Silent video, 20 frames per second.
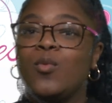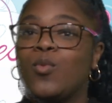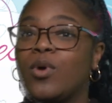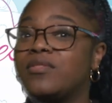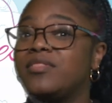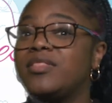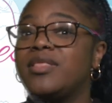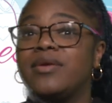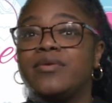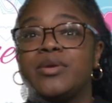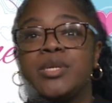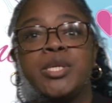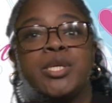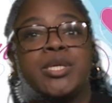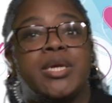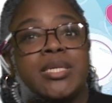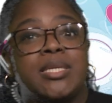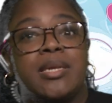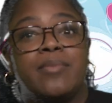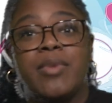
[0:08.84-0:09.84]
One theory
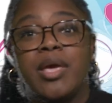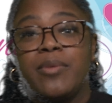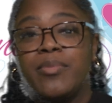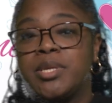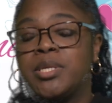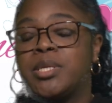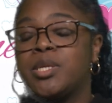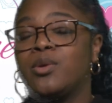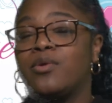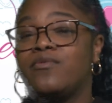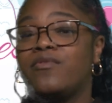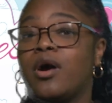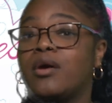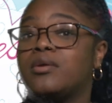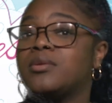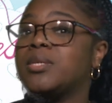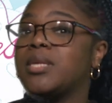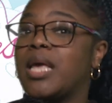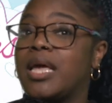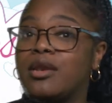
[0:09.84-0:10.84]
suggests it may be to do with
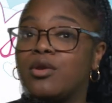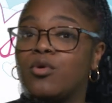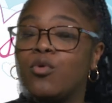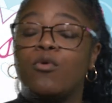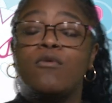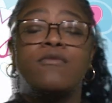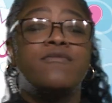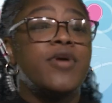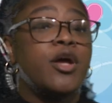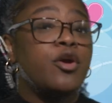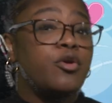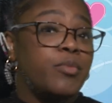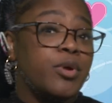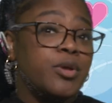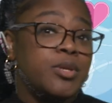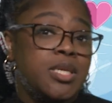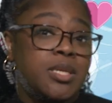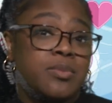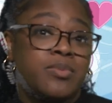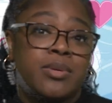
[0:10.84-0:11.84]
our scent, or
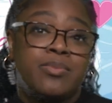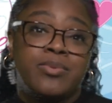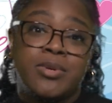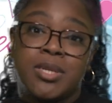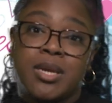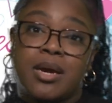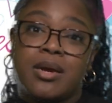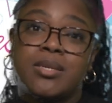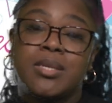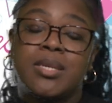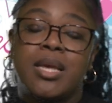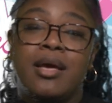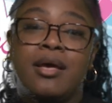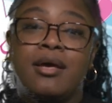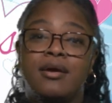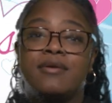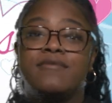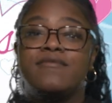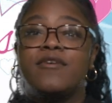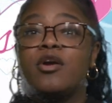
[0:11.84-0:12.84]
pheromones to be precise.
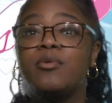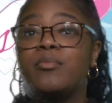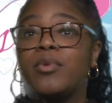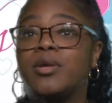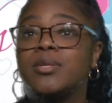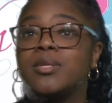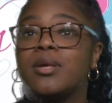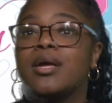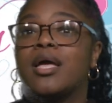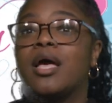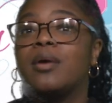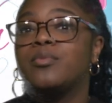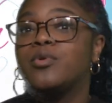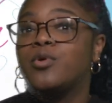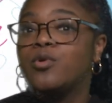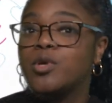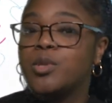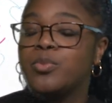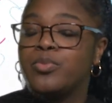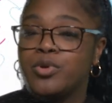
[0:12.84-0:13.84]
Pheromones are
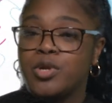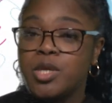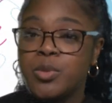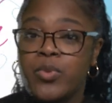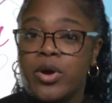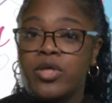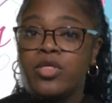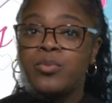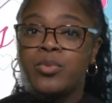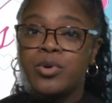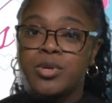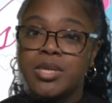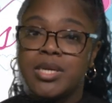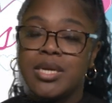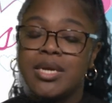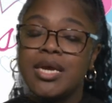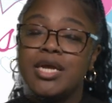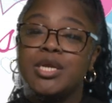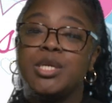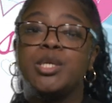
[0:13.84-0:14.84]
chemicals produced by the
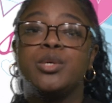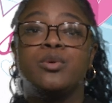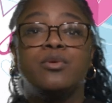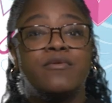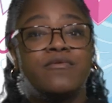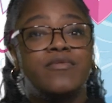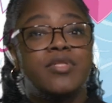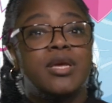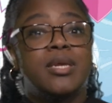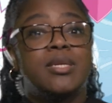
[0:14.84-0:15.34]
body, and two of